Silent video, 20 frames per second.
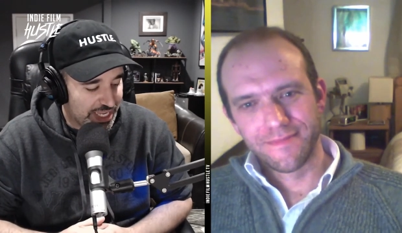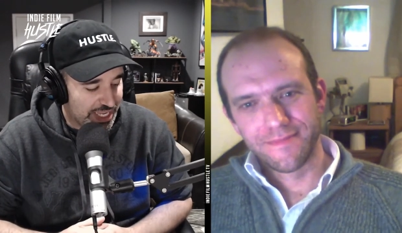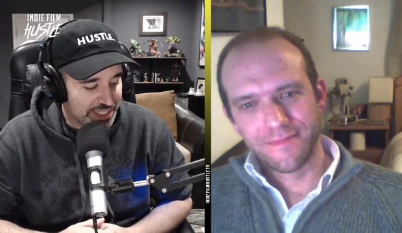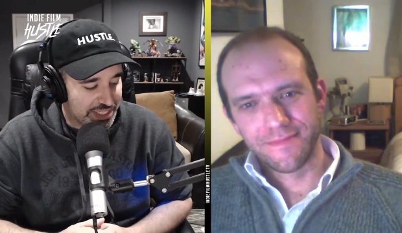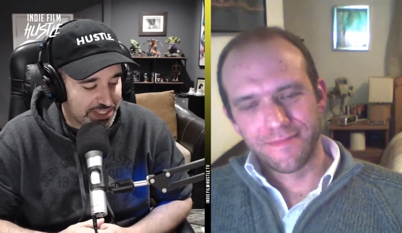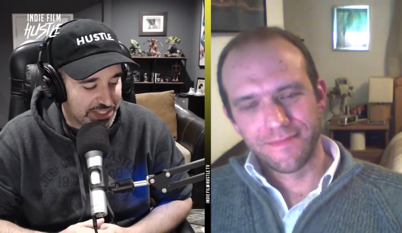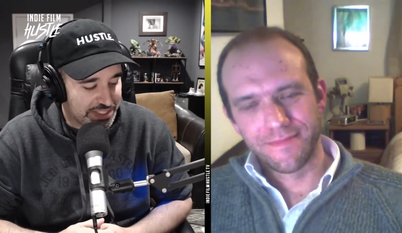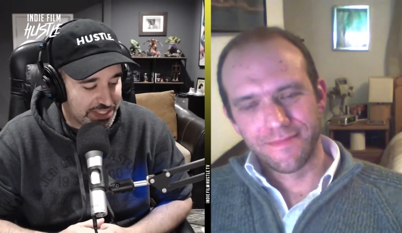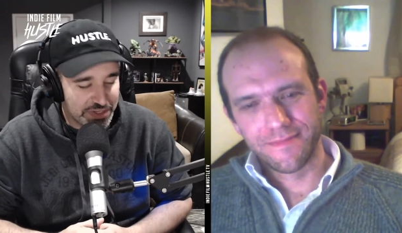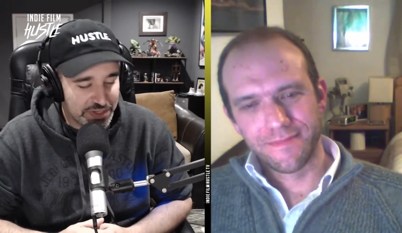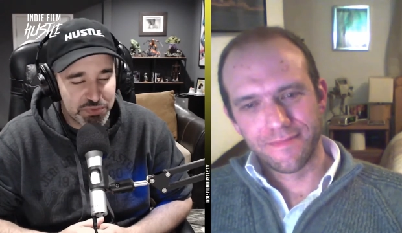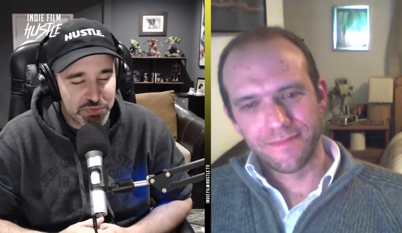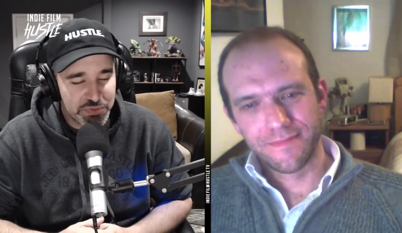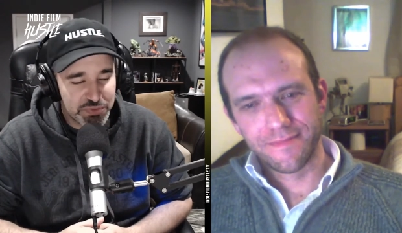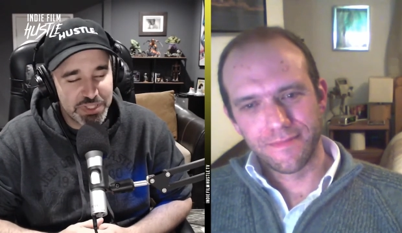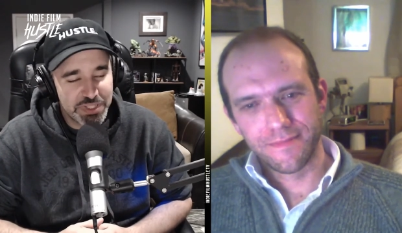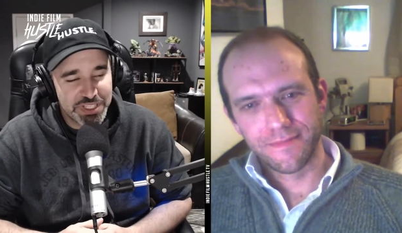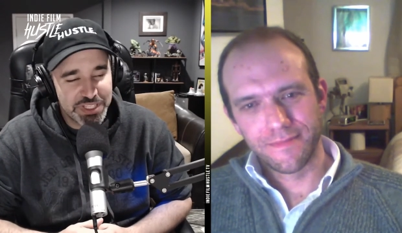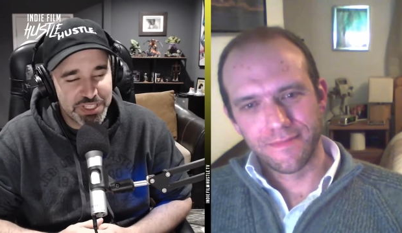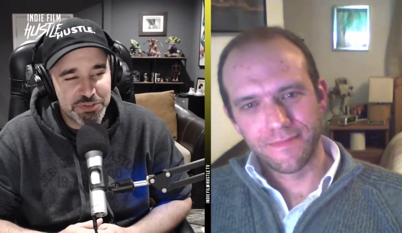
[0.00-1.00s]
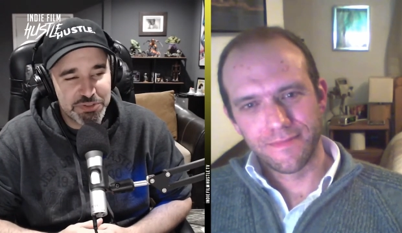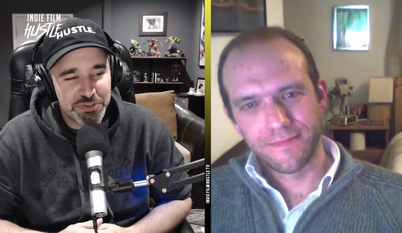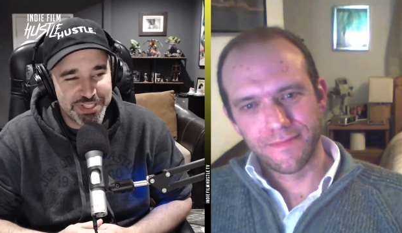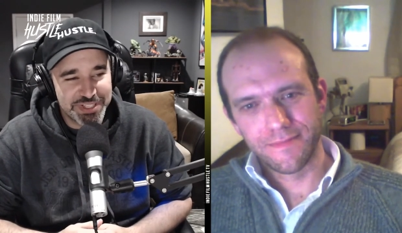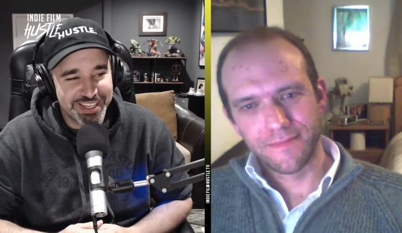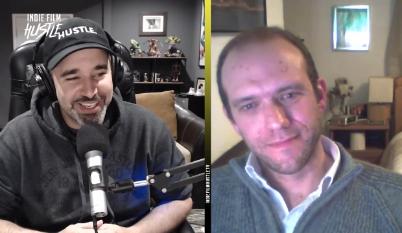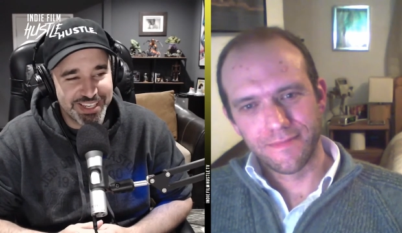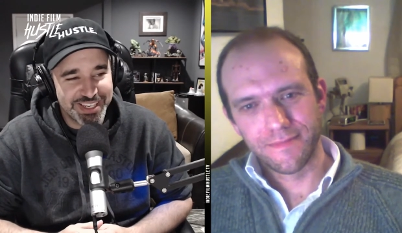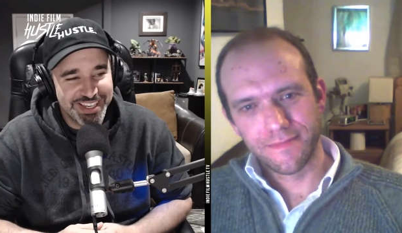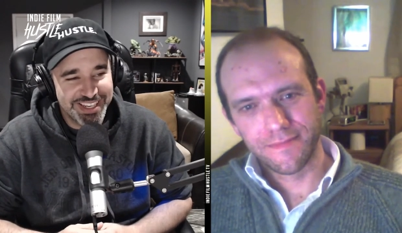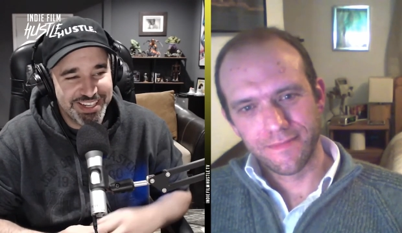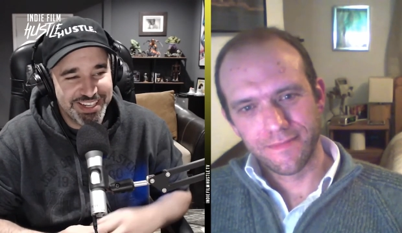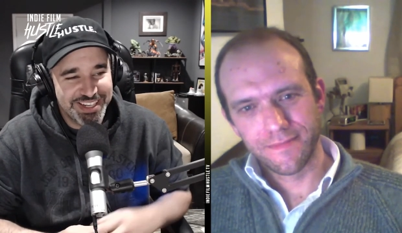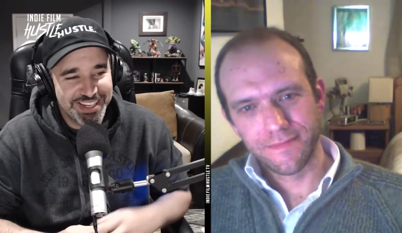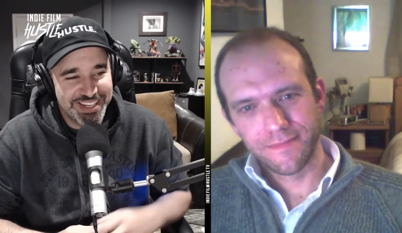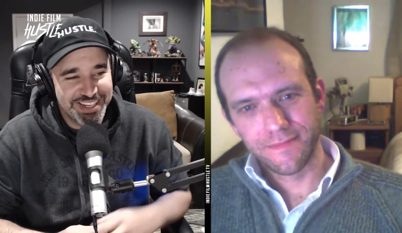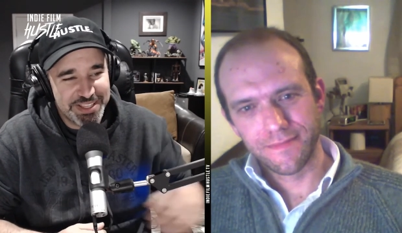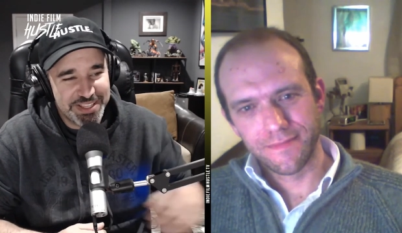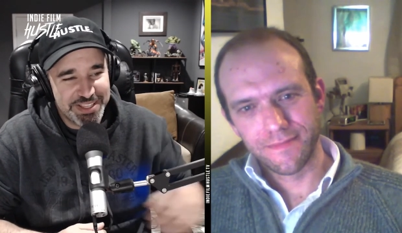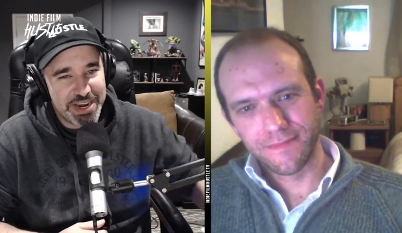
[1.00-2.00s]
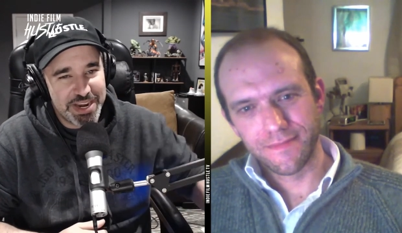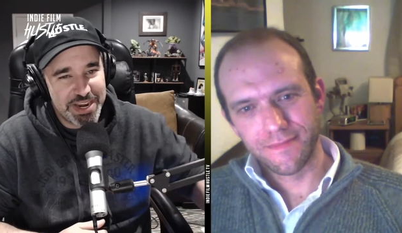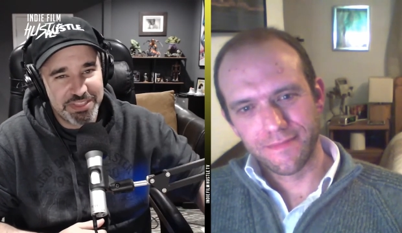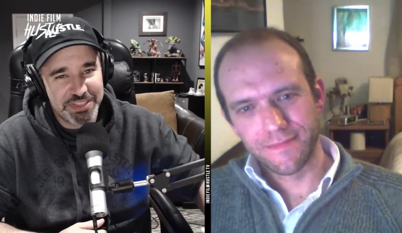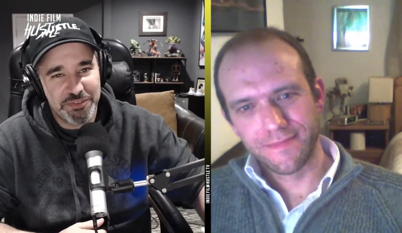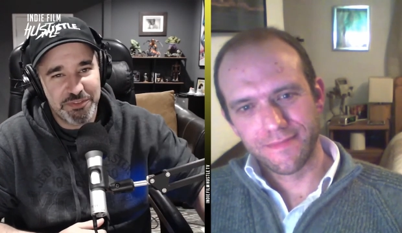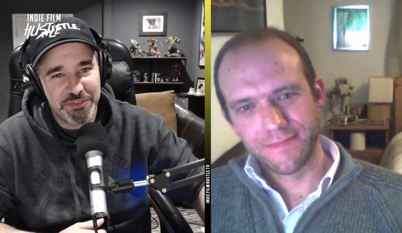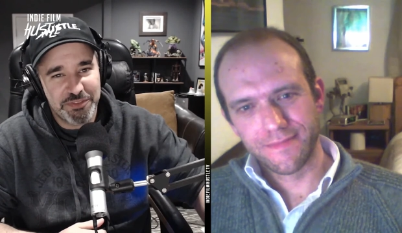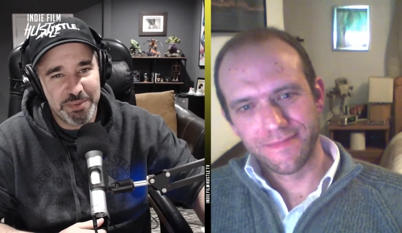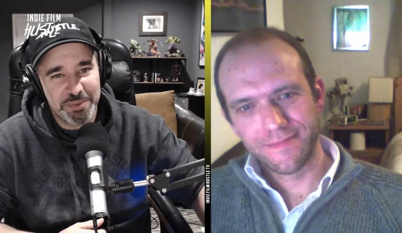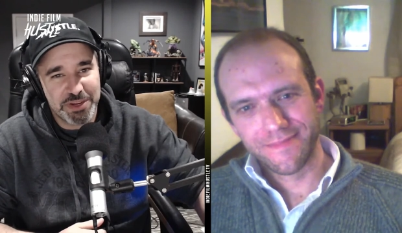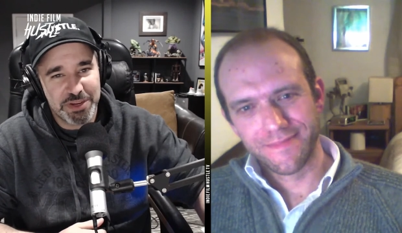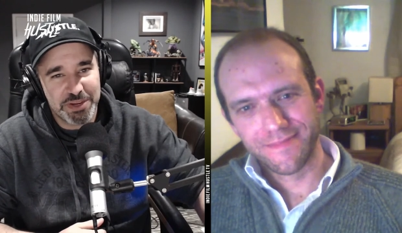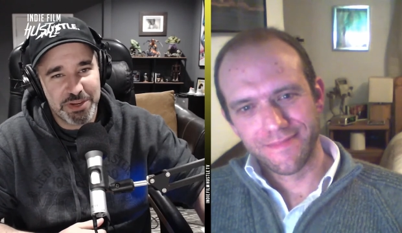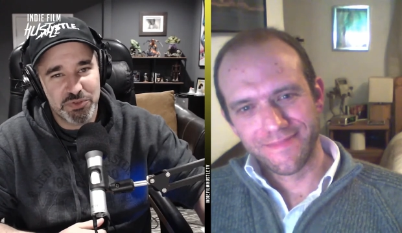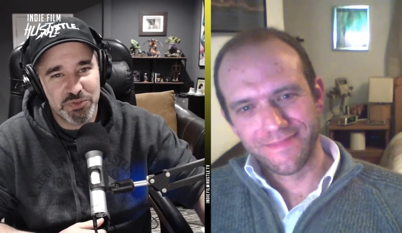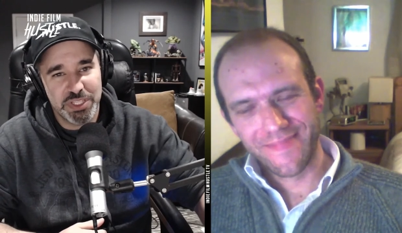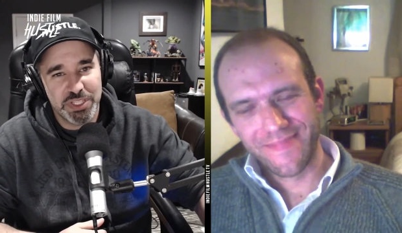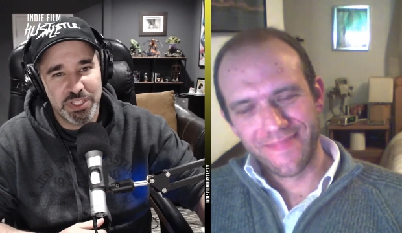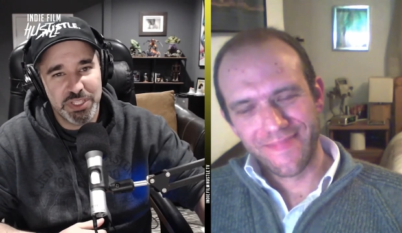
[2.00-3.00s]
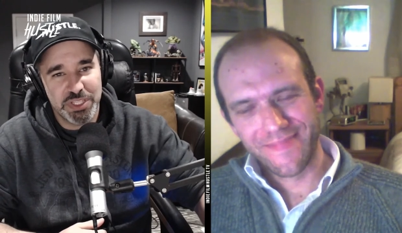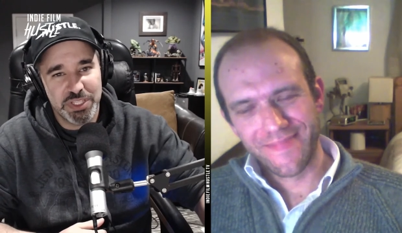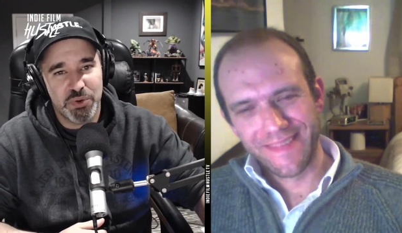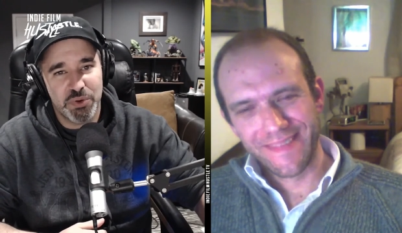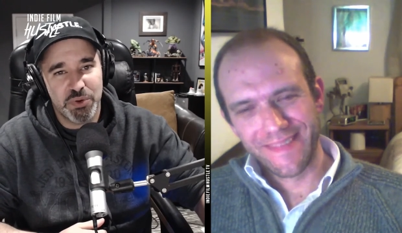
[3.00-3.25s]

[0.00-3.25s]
Speaker 1: It's it's really interesting, uh, and I think filmmakers really